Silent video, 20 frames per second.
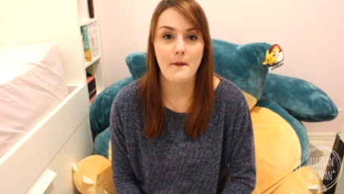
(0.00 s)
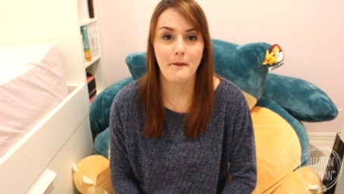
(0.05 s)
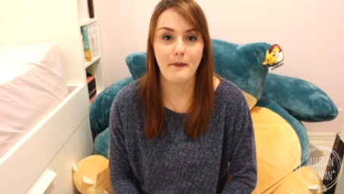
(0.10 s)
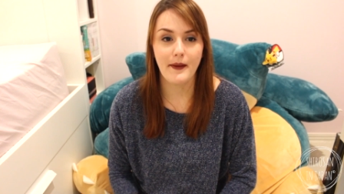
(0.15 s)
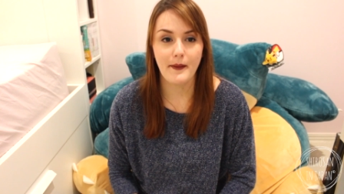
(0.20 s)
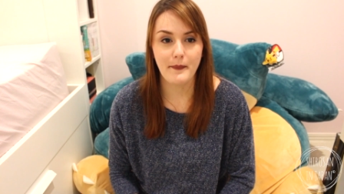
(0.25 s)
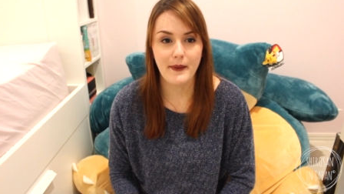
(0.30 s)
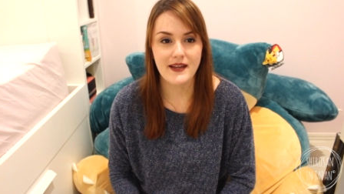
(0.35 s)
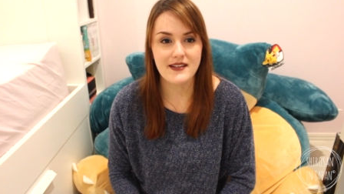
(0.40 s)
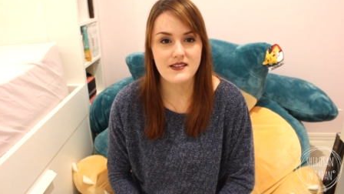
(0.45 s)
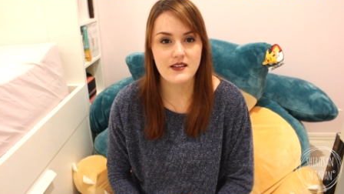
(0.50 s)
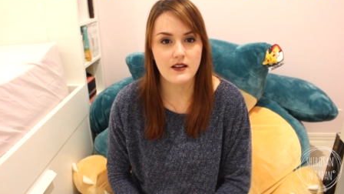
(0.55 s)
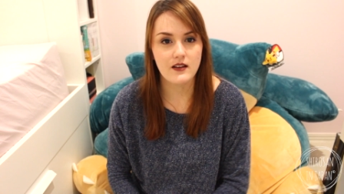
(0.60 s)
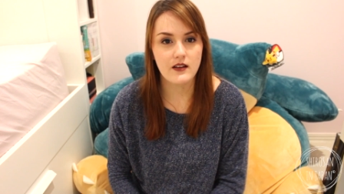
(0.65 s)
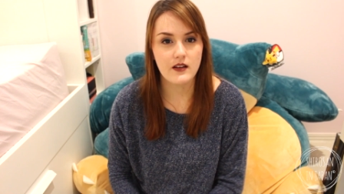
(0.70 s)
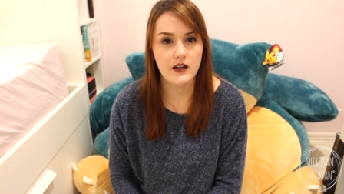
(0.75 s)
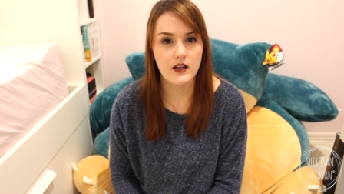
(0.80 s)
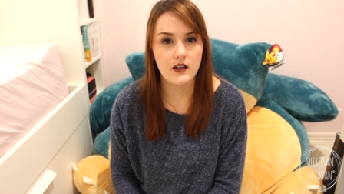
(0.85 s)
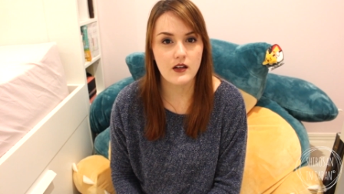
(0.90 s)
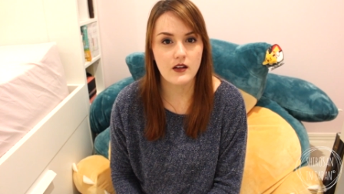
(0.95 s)
But
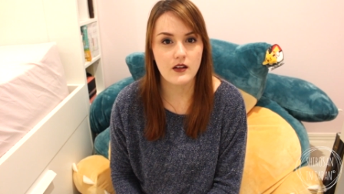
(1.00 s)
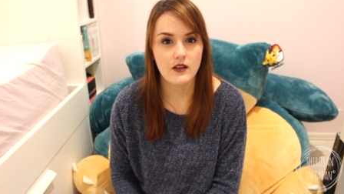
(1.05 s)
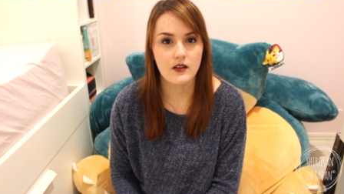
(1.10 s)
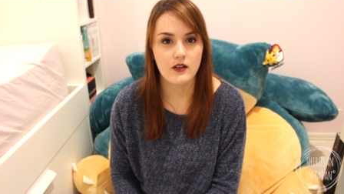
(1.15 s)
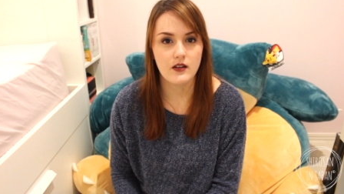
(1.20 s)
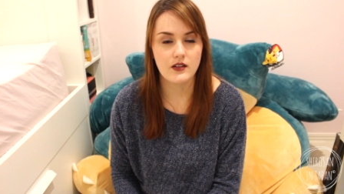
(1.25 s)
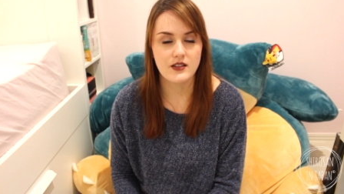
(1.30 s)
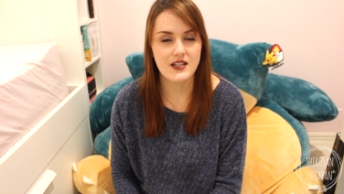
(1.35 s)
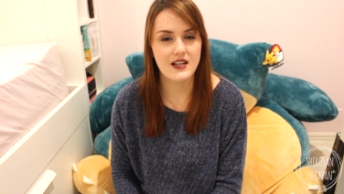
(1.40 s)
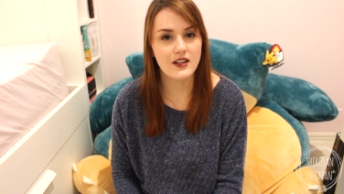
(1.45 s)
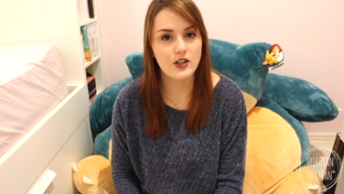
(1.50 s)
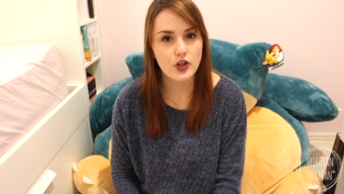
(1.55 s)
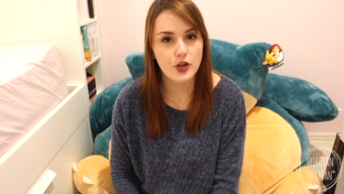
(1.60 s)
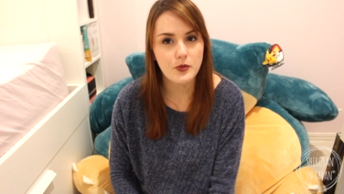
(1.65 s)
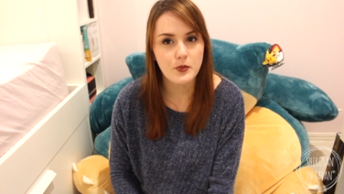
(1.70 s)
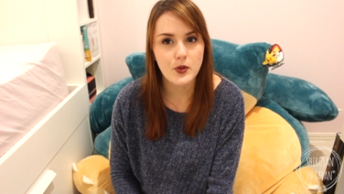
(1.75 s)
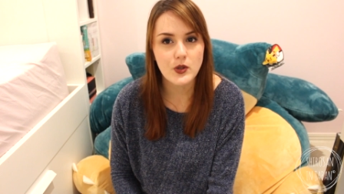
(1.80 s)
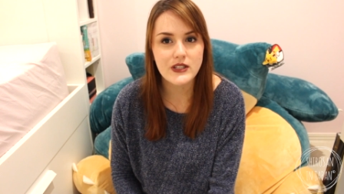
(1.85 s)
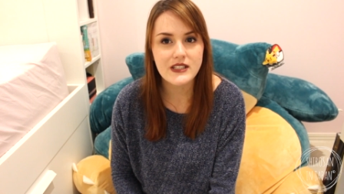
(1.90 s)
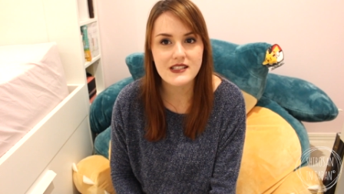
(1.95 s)
basically the
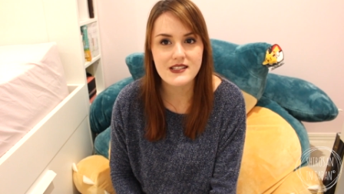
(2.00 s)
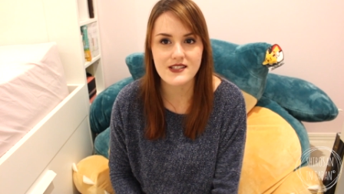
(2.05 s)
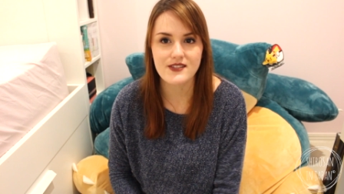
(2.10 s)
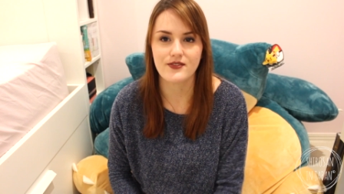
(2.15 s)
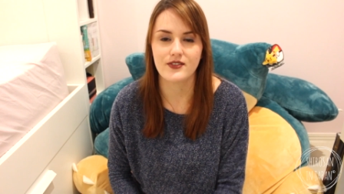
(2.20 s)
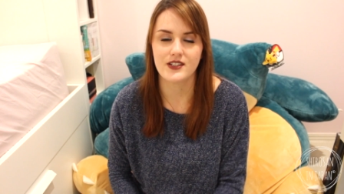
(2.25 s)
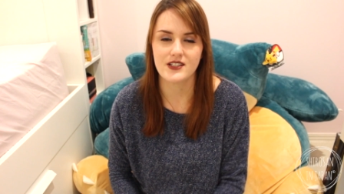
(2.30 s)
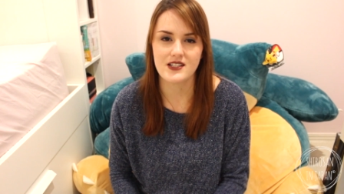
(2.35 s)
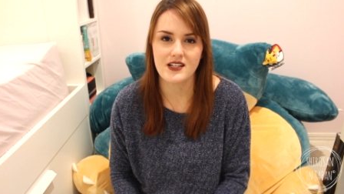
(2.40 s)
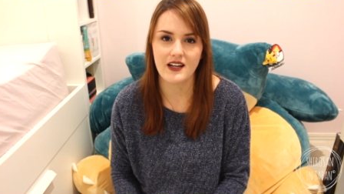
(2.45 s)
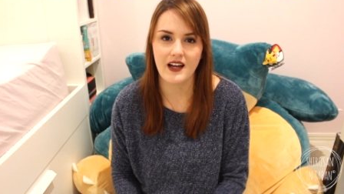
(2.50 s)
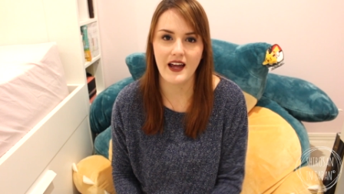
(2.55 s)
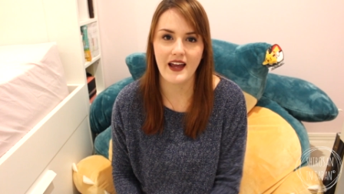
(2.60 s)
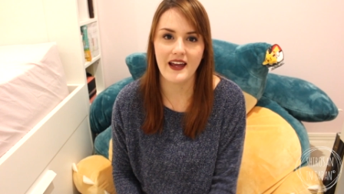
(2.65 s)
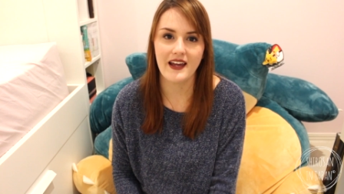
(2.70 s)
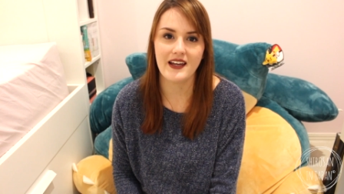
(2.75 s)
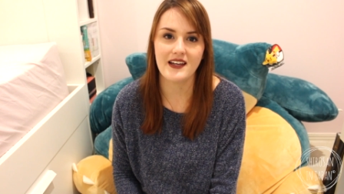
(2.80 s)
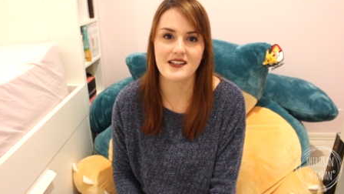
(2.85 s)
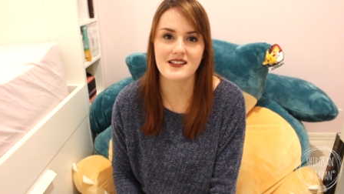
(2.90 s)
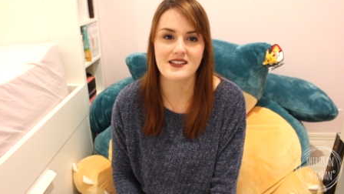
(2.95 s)
take-home points for
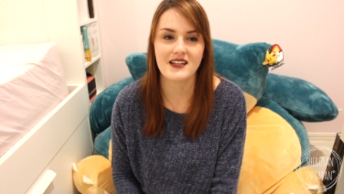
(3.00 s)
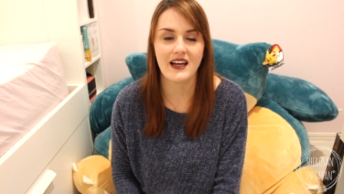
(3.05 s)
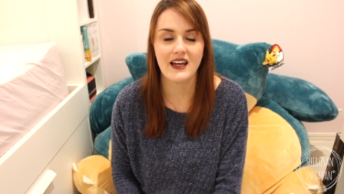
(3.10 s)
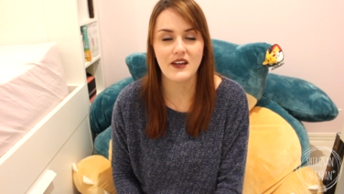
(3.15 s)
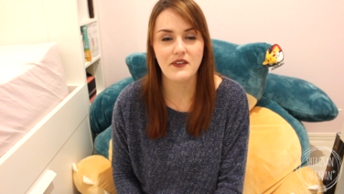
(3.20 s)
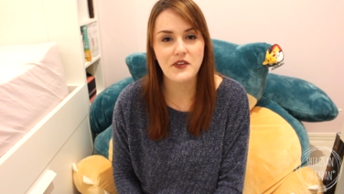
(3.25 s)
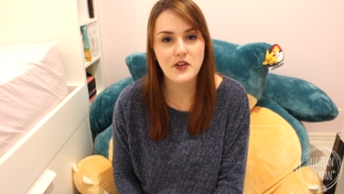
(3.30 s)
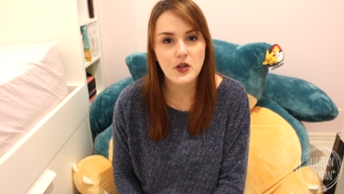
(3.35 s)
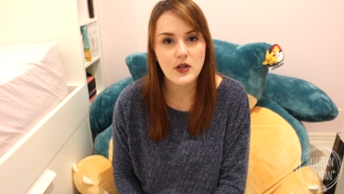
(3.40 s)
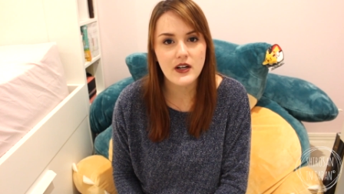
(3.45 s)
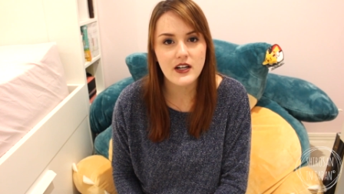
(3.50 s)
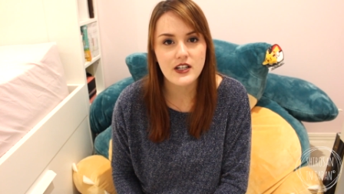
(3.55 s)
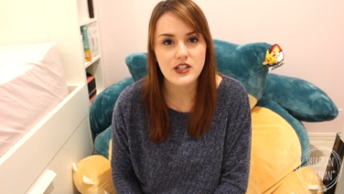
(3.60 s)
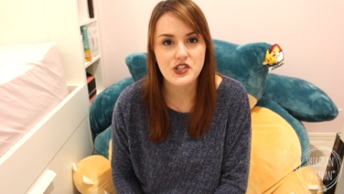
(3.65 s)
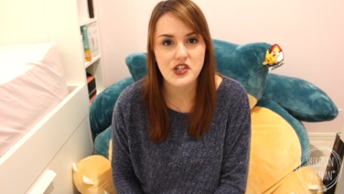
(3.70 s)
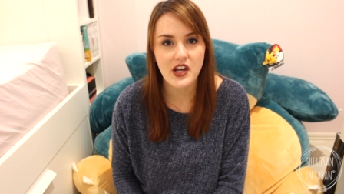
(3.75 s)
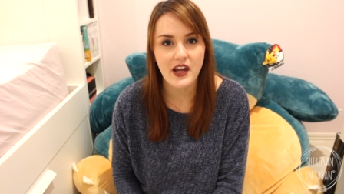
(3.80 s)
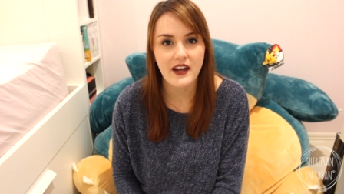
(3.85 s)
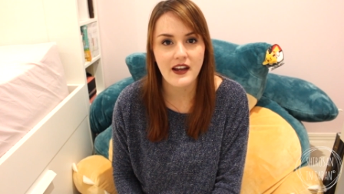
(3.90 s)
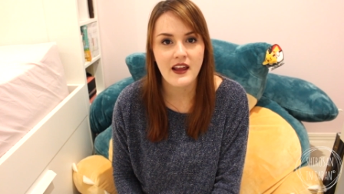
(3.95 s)
today is that if you are a
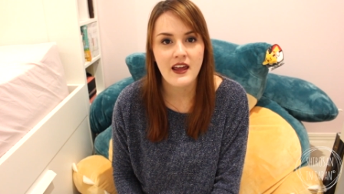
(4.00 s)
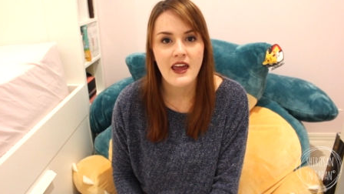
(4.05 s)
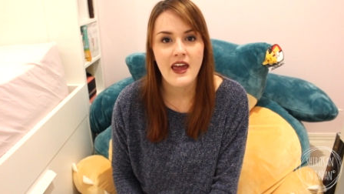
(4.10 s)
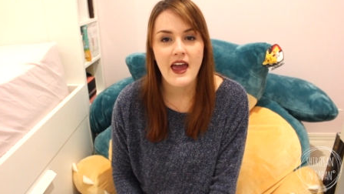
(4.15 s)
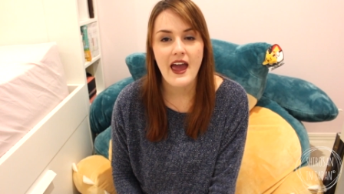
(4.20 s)
Jet